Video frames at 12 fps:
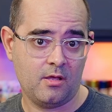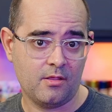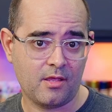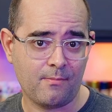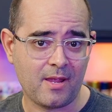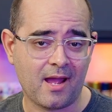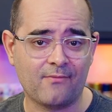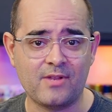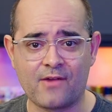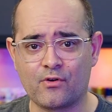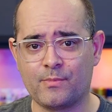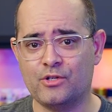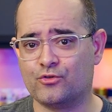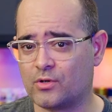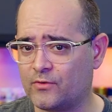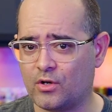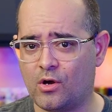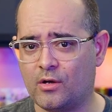They may have never been
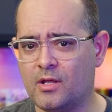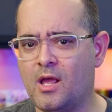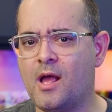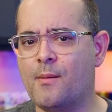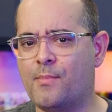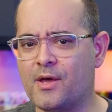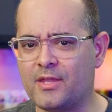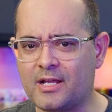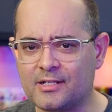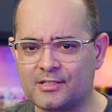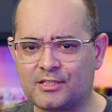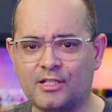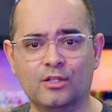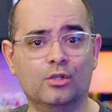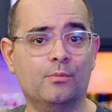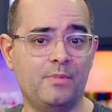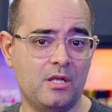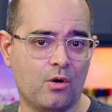driven on, but they could still
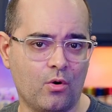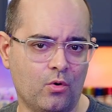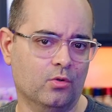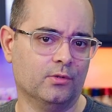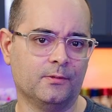be old.